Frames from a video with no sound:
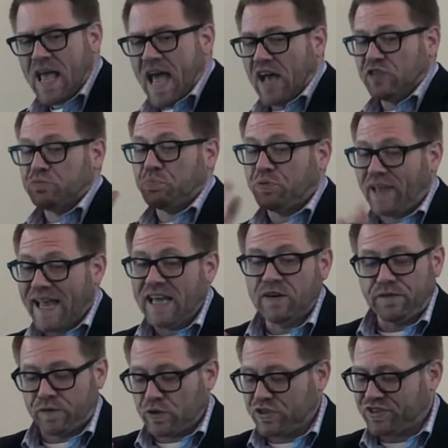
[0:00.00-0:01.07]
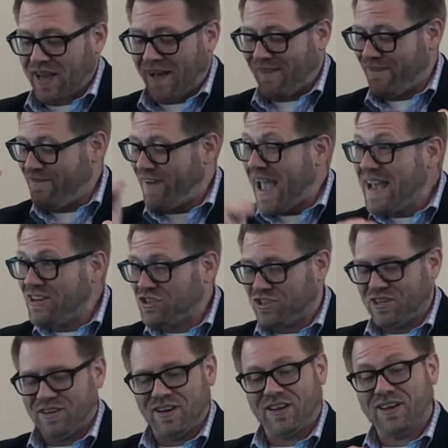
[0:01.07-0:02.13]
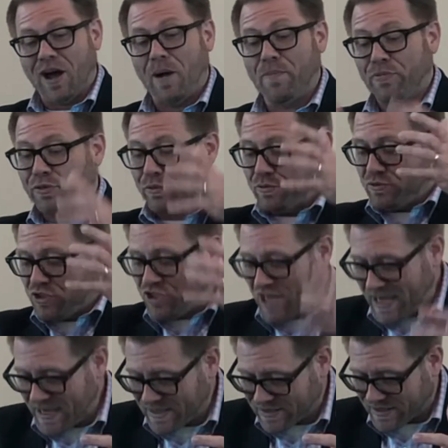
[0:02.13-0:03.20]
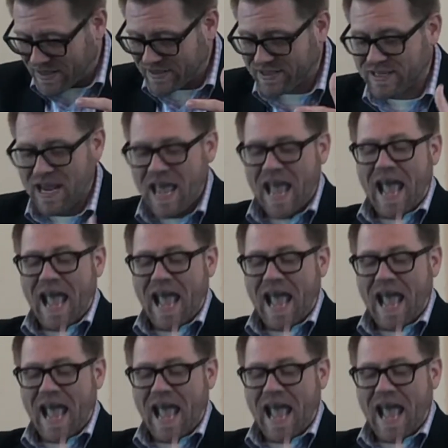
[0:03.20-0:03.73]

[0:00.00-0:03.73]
has planned for salvation to come through Jesus